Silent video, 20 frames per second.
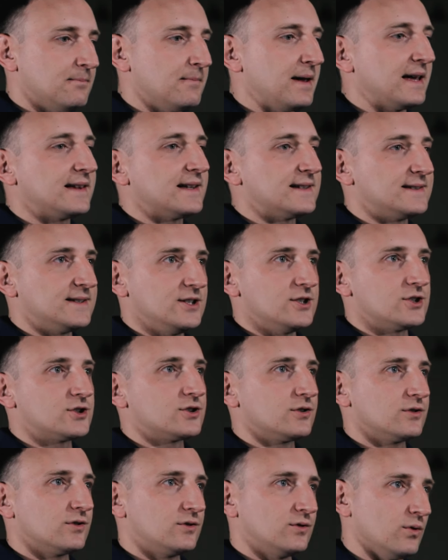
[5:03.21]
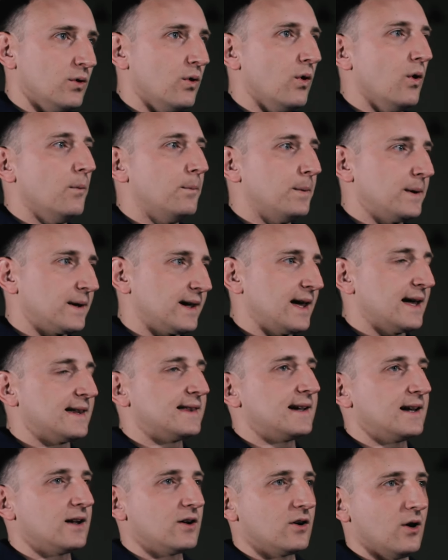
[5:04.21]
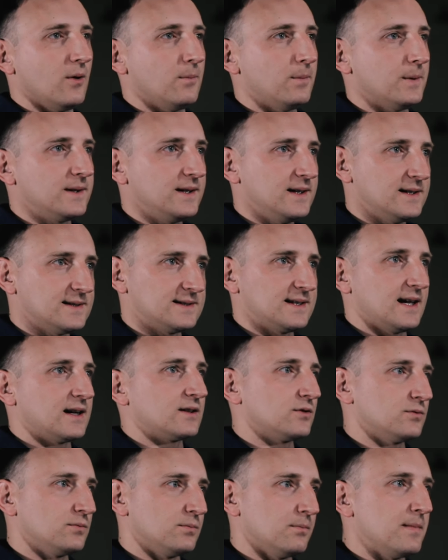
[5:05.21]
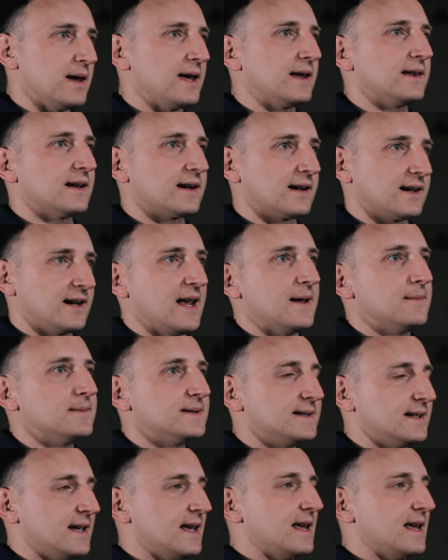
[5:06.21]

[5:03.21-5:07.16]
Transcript: make decision to open catering company and start to make the crepes,